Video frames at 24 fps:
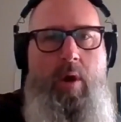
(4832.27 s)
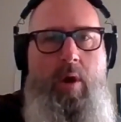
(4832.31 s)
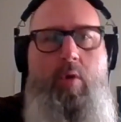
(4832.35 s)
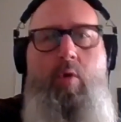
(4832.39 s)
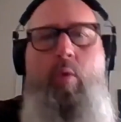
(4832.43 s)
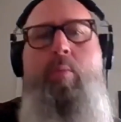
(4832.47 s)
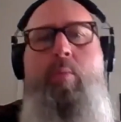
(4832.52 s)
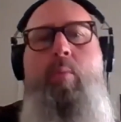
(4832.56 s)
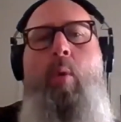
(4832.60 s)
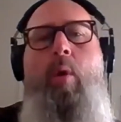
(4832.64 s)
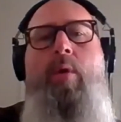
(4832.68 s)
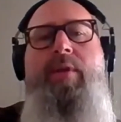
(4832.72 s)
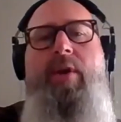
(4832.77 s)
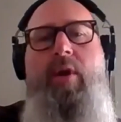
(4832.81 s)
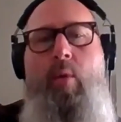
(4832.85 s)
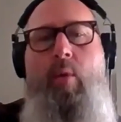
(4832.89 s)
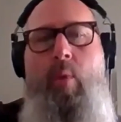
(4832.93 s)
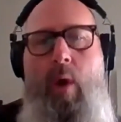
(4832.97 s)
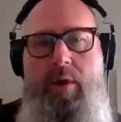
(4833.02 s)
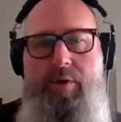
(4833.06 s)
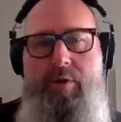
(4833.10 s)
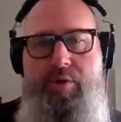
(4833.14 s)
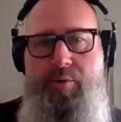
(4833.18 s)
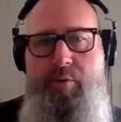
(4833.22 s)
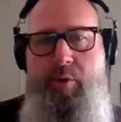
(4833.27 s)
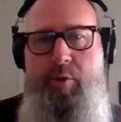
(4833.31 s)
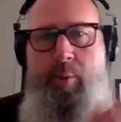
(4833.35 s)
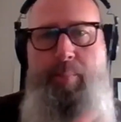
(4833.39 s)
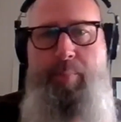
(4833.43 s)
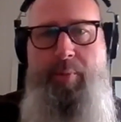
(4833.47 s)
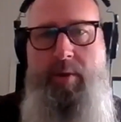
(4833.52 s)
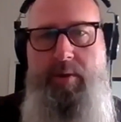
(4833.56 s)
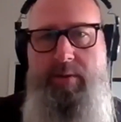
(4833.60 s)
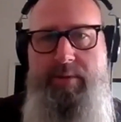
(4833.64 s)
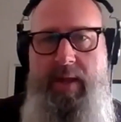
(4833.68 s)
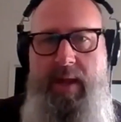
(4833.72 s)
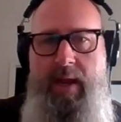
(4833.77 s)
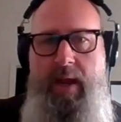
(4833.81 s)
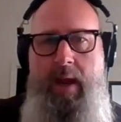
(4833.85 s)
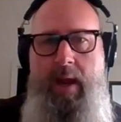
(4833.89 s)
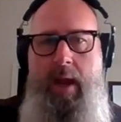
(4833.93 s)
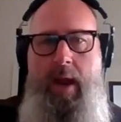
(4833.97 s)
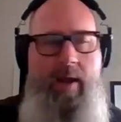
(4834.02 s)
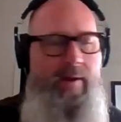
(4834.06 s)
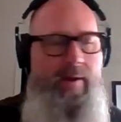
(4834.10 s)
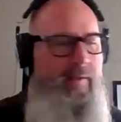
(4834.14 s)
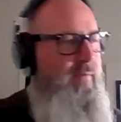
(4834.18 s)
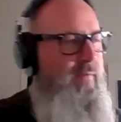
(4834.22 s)
more than quadrupled,
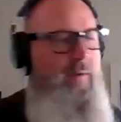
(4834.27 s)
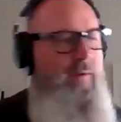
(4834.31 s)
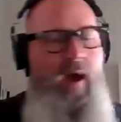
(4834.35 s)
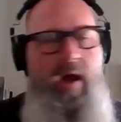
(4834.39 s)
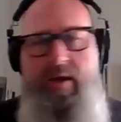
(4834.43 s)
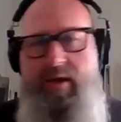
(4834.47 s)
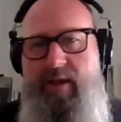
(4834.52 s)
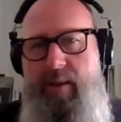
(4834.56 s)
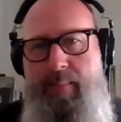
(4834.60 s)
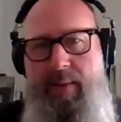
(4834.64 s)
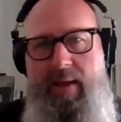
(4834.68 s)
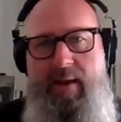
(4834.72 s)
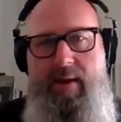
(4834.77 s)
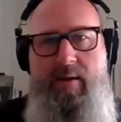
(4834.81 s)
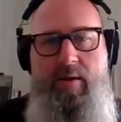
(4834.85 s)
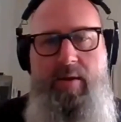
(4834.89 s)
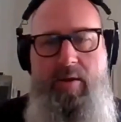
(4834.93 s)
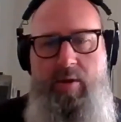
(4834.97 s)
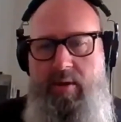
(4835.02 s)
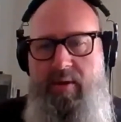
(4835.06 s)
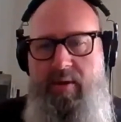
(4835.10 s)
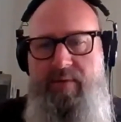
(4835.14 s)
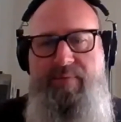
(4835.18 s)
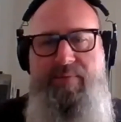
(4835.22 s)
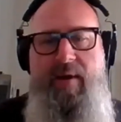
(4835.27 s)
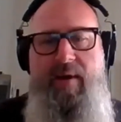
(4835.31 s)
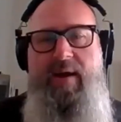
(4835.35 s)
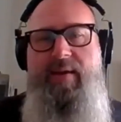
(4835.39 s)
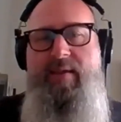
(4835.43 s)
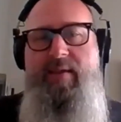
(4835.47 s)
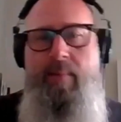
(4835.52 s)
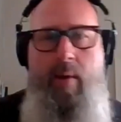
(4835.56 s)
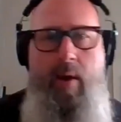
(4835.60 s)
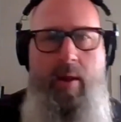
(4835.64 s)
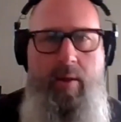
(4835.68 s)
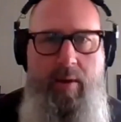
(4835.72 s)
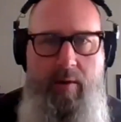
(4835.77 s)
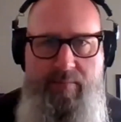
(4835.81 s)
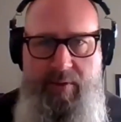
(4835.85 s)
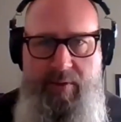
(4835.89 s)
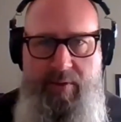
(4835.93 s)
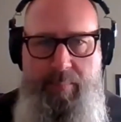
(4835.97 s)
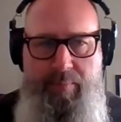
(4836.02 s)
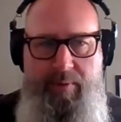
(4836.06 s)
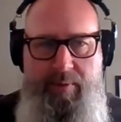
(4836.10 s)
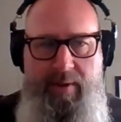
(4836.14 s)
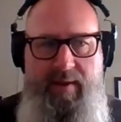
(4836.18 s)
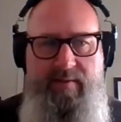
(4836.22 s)
and it's documented and you can find them all over
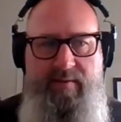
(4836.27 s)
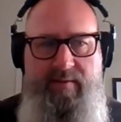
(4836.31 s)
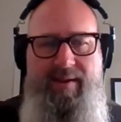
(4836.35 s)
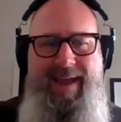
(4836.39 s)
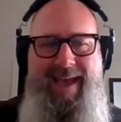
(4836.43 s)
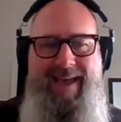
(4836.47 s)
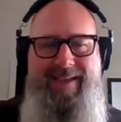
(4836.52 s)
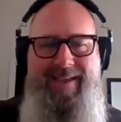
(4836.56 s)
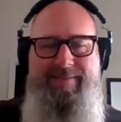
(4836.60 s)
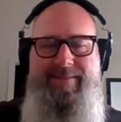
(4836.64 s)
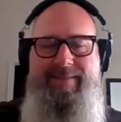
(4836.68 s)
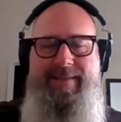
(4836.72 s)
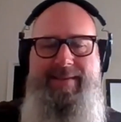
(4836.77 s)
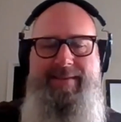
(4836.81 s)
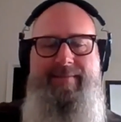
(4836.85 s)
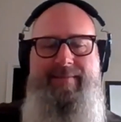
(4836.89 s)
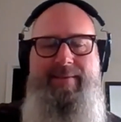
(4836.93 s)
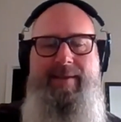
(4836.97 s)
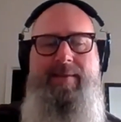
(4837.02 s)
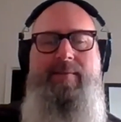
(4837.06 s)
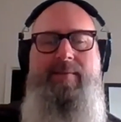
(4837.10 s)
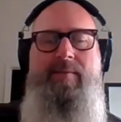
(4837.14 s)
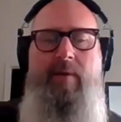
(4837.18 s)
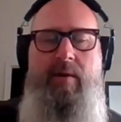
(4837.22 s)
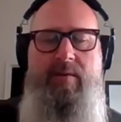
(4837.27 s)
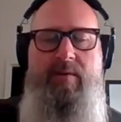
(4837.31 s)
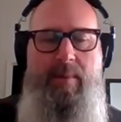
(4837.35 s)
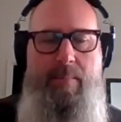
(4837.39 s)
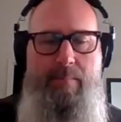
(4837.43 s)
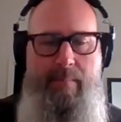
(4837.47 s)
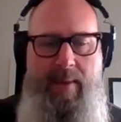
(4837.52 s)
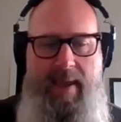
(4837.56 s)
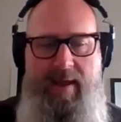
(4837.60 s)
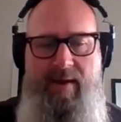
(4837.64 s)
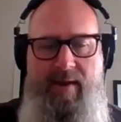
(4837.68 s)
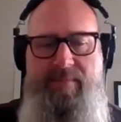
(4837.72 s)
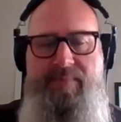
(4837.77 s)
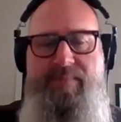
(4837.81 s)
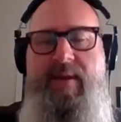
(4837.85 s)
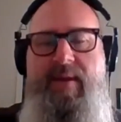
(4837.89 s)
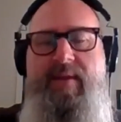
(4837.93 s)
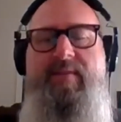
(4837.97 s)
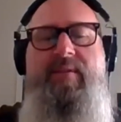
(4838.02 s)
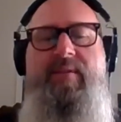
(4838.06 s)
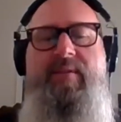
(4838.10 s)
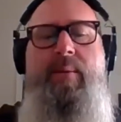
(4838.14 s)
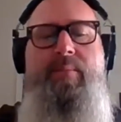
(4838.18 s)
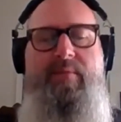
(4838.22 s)
the place. And as these things start to
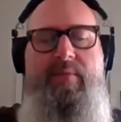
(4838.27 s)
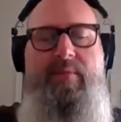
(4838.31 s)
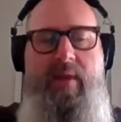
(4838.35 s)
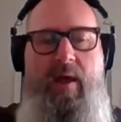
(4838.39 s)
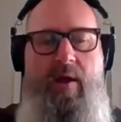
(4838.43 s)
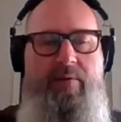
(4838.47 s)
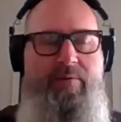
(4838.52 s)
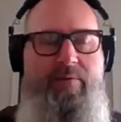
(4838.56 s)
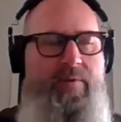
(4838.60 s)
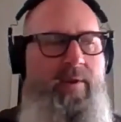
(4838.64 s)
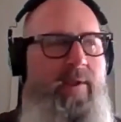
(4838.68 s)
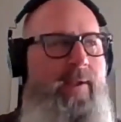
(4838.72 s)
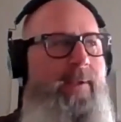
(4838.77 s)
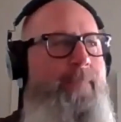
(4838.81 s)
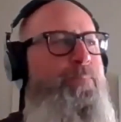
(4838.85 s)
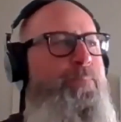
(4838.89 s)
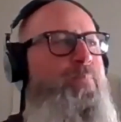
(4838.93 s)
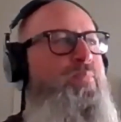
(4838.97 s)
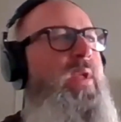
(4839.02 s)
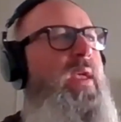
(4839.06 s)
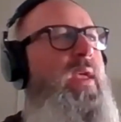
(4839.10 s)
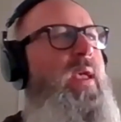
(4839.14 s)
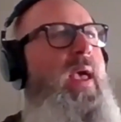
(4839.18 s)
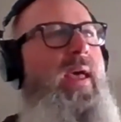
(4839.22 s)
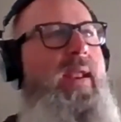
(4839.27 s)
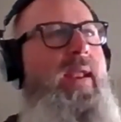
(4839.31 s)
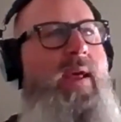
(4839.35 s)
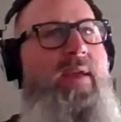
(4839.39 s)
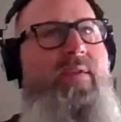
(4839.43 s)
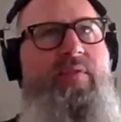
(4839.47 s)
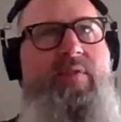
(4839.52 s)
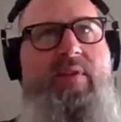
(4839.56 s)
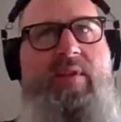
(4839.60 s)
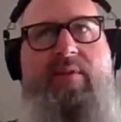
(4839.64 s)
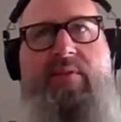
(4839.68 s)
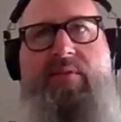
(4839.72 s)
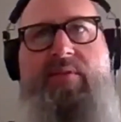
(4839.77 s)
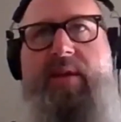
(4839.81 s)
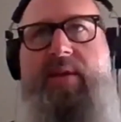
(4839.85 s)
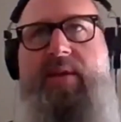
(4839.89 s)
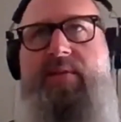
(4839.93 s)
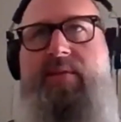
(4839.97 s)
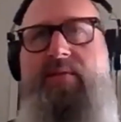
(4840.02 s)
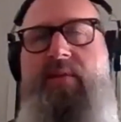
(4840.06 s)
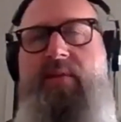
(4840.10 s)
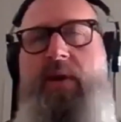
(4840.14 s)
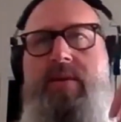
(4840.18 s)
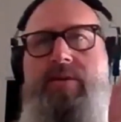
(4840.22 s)
manifest themselves, and as these
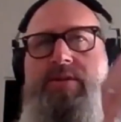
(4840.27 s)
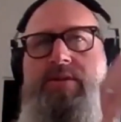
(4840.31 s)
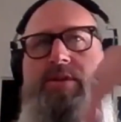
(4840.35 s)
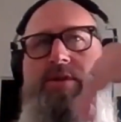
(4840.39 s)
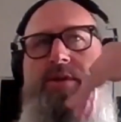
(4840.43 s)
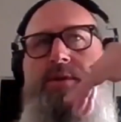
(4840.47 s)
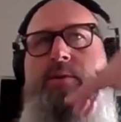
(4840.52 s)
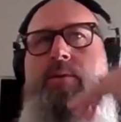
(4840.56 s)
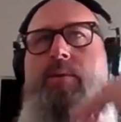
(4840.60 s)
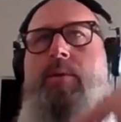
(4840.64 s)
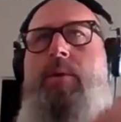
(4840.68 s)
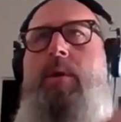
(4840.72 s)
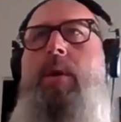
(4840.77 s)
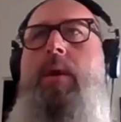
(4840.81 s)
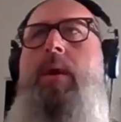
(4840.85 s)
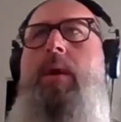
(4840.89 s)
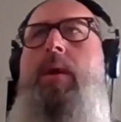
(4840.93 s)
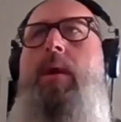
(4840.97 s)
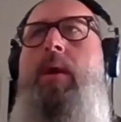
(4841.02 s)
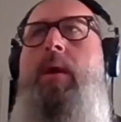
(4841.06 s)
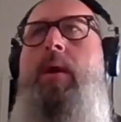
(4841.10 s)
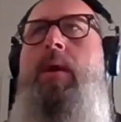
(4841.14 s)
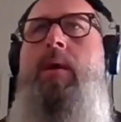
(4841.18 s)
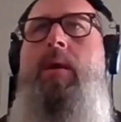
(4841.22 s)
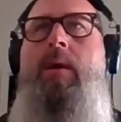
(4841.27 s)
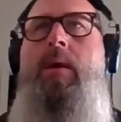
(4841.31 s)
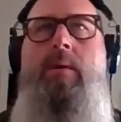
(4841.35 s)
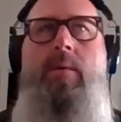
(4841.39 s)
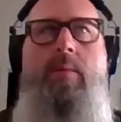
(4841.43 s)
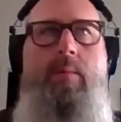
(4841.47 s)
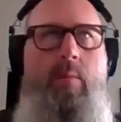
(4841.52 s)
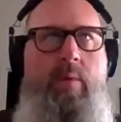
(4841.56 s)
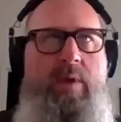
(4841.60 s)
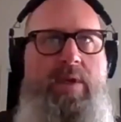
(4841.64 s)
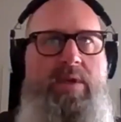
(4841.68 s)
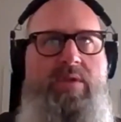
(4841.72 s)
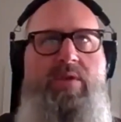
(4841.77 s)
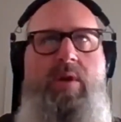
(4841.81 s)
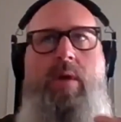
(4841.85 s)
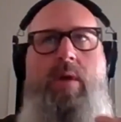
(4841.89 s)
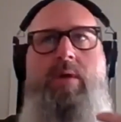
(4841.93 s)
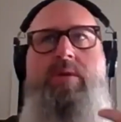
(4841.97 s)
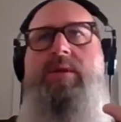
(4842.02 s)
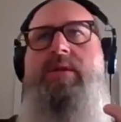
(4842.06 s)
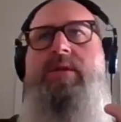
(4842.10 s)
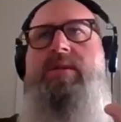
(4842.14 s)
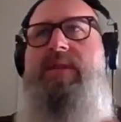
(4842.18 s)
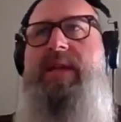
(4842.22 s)
things we
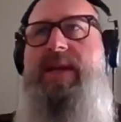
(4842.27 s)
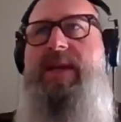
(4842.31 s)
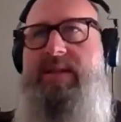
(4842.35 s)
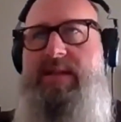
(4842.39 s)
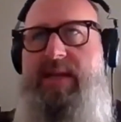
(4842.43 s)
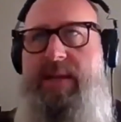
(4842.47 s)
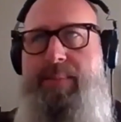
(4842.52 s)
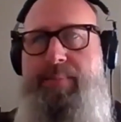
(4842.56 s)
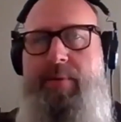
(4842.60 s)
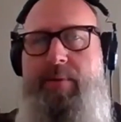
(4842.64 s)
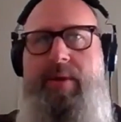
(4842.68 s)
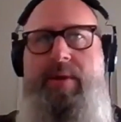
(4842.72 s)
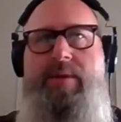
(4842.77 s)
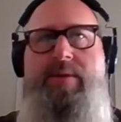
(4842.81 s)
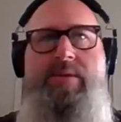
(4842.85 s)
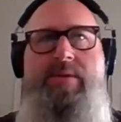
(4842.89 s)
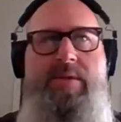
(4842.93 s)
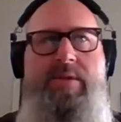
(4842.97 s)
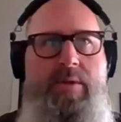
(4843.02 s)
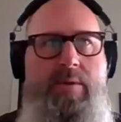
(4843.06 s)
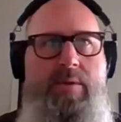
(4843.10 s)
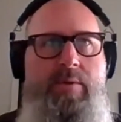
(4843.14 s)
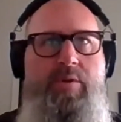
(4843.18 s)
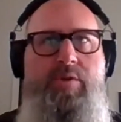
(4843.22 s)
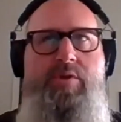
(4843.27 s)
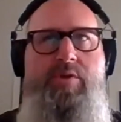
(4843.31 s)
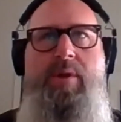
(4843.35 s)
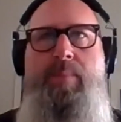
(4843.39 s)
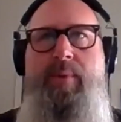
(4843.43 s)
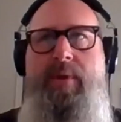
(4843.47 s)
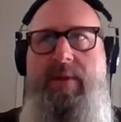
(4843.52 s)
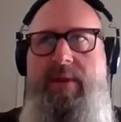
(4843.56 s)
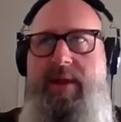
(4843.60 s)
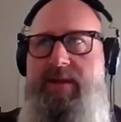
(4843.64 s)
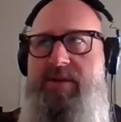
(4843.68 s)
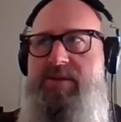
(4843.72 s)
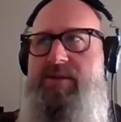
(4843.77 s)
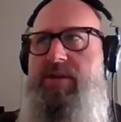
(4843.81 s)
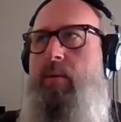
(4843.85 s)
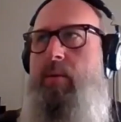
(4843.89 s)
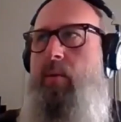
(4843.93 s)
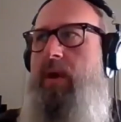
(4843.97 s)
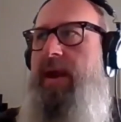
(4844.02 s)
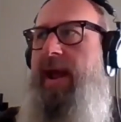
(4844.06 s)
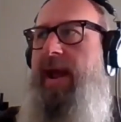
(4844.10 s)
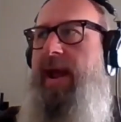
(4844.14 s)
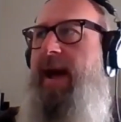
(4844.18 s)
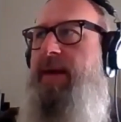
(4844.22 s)
start to dig deeper into the tribulation and
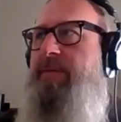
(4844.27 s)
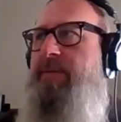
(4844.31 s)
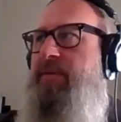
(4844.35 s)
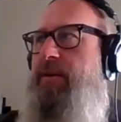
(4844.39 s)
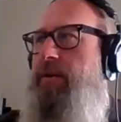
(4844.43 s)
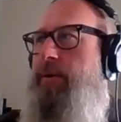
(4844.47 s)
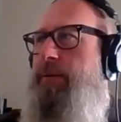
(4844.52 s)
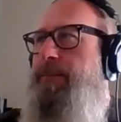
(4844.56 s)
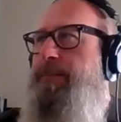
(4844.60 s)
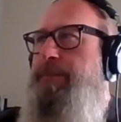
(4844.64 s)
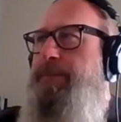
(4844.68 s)
what have you,